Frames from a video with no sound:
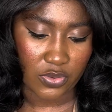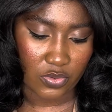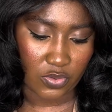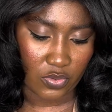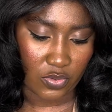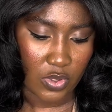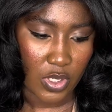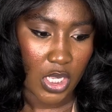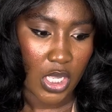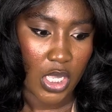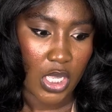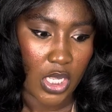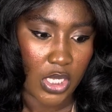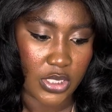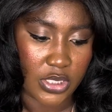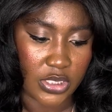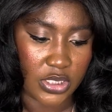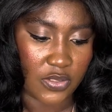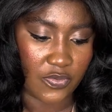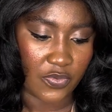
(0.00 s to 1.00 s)
So
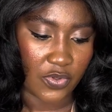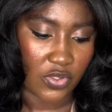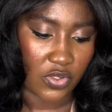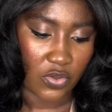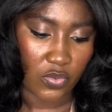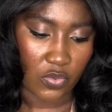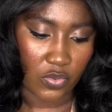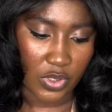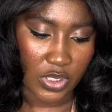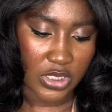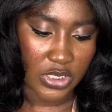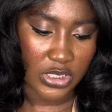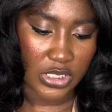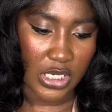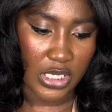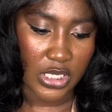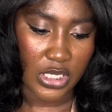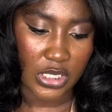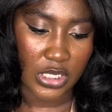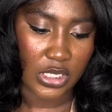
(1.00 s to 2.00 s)
this video wouldn't
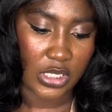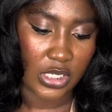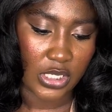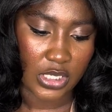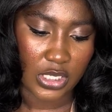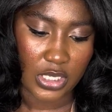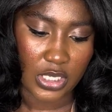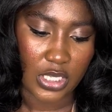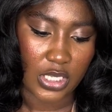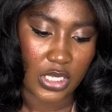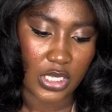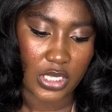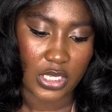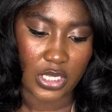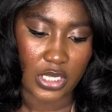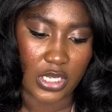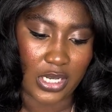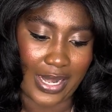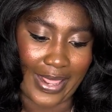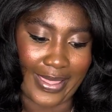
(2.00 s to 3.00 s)
take
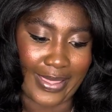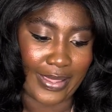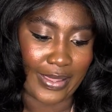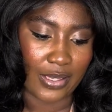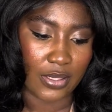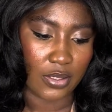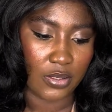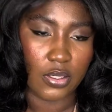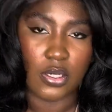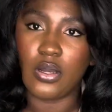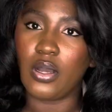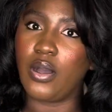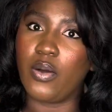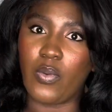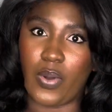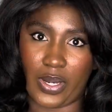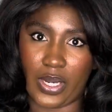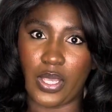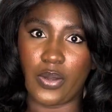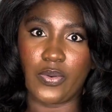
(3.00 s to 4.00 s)
like
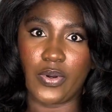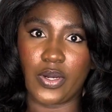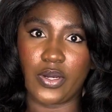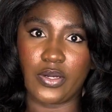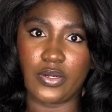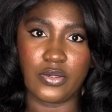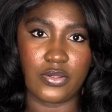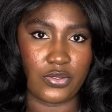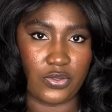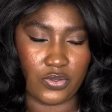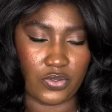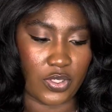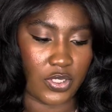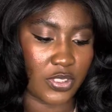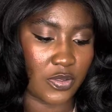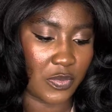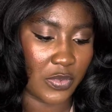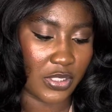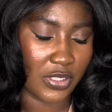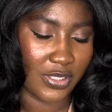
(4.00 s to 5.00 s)
1 hour.
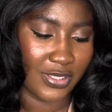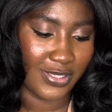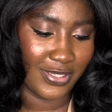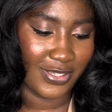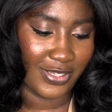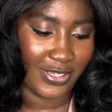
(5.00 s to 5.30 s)
Trust me.